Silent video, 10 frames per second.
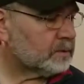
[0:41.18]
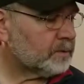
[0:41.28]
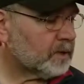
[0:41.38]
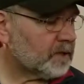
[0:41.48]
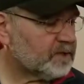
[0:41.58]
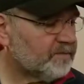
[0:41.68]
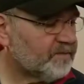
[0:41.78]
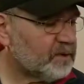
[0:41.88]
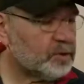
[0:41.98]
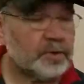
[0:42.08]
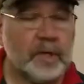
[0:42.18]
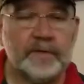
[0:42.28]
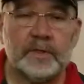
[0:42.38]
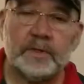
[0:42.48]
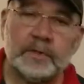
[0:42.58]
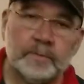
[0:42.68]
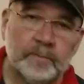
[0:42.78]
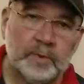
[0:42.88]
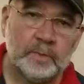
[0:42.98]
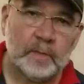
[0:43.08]
The custom features on this
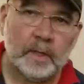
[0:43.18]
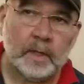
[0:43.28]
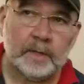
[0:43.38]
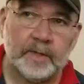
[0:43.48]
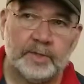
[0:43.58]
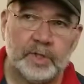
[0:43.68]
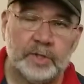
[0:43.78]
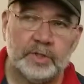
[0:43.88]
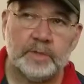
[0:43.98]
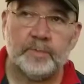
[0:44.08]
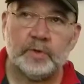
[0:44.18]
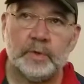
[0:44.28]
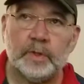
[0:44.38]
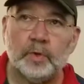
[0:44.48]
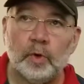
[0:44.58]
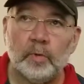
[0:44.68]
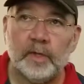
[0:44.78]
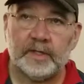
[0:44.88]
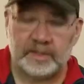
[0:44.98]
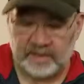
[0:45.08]
that changes it between a
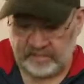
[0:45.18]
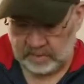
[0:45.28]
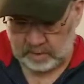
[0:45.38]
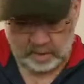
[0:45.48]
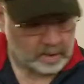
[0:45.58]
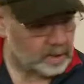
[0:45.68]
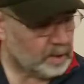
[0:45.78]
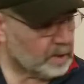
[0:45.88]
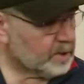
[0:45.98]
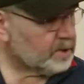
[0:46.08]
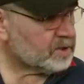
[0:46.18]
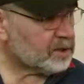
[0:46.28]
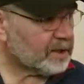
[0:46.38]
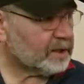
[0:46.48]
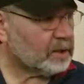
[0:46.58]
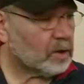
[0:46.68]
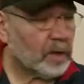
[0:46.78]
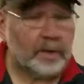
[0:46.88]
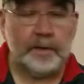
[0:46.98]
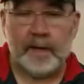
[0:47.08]
normal X7 are slightly
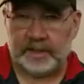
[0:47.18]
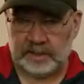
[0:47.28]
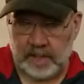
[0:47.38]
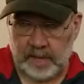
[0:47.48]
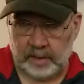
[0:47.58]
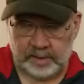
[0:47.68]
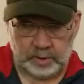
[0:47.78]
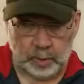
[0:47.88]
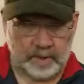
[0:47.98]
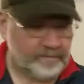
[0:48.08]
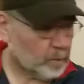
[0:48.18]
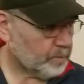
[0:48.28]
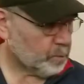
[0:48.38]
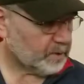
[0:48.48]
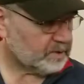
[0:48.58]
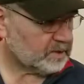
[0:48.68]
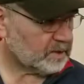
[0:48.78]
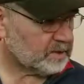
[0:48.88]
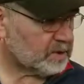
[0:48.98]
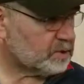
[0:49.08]
longer neck scale at
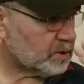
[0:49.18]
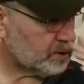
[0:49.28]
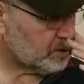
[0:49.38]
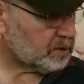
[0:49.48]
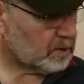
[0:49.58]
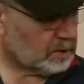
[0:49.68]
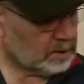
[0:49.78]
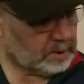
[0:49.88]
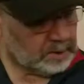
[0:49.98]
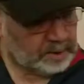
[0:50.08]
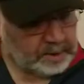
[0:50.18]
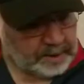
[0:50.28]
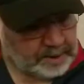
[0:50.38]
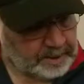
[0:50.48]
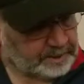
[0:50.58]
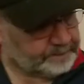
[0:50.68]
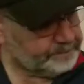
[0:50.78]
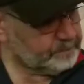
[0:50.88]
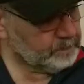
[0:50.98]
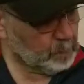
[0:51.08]
24.6 inches,
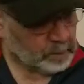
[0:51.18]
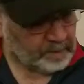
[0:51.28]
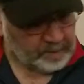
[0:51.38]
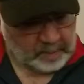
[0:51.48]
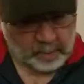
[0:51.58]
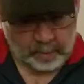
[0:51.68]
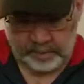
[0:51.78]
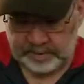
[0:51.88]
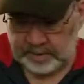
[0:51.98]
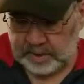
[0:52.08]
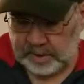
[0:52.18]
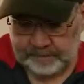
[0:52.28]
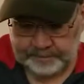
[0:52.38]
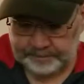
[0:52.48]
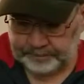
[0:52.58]
1 3/4 inch nut,